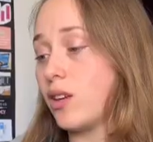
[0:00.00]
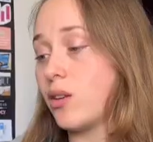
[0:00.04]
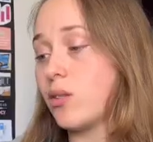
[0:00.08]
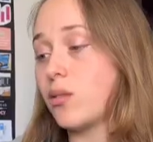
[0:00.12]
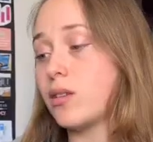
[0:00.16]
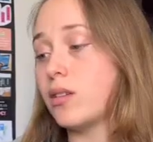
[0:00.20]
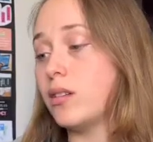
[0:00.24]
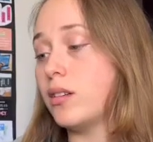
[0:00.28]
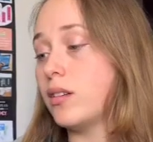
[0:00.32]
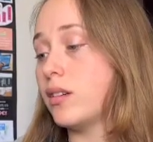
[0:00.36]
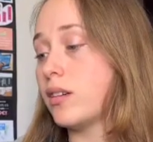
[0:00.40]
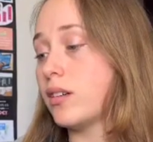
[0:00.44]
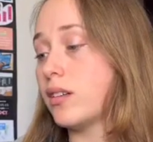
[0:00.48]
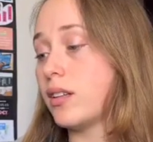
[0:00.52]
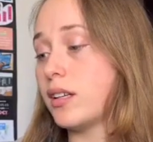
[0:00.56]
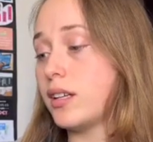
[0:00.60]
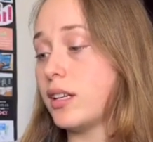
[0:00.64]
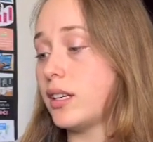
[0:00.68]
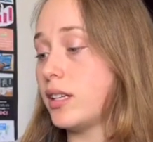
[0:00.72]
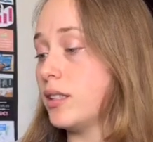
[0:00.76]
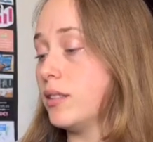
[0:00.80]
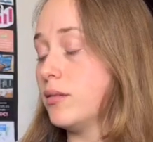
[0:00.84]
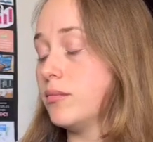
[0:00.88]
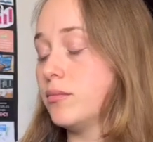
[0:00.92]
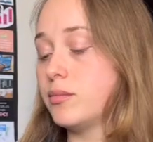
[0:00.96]
You could
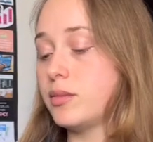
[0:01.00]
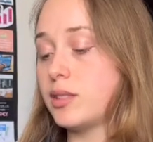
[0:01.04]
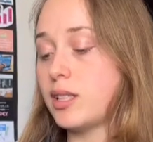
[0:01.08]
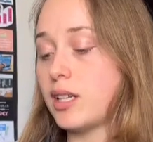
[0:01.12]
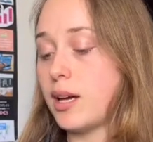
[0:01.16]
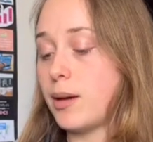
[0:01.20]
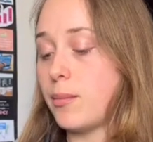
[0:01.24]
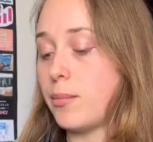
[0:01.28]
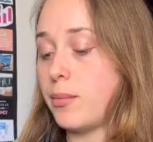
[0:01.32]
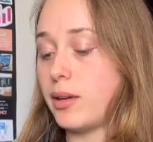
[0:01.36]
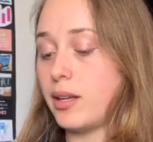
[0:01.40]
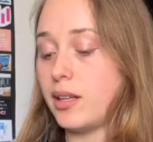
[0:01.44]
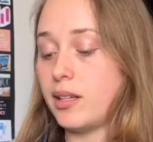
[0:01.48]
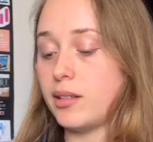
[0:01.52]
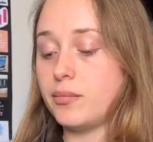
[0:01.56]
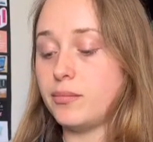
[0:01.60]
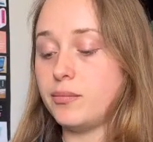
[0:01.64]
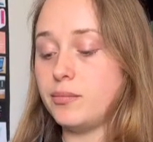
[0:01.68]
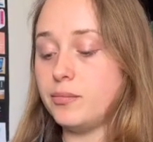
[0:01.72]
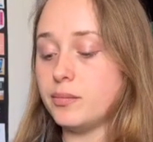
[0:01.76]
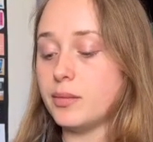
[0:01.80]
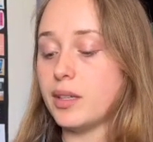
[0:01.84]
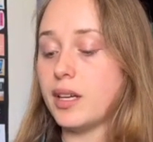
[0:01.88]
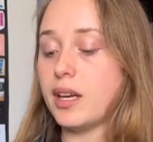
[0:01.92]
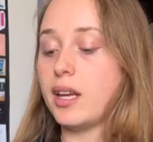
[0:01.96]
literally type in
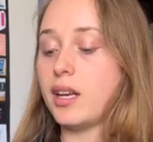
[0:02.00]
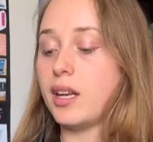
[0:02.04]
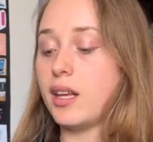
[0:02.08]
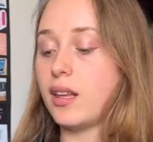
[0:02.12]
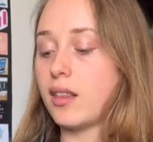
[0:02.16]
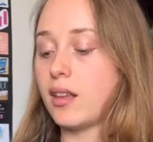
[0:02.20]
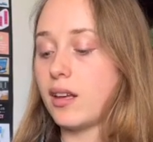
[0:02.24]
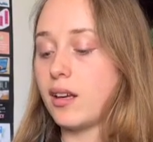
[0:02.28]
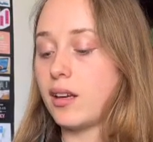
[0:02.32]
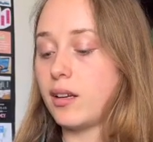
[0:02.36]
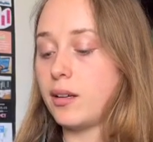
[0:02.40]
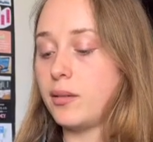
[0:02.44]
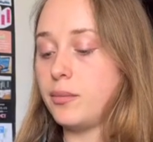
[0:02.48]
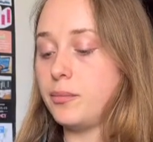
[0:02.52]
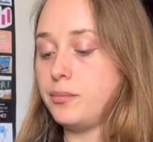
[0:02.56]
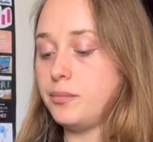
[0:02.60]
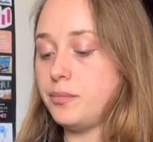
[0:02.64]
anything.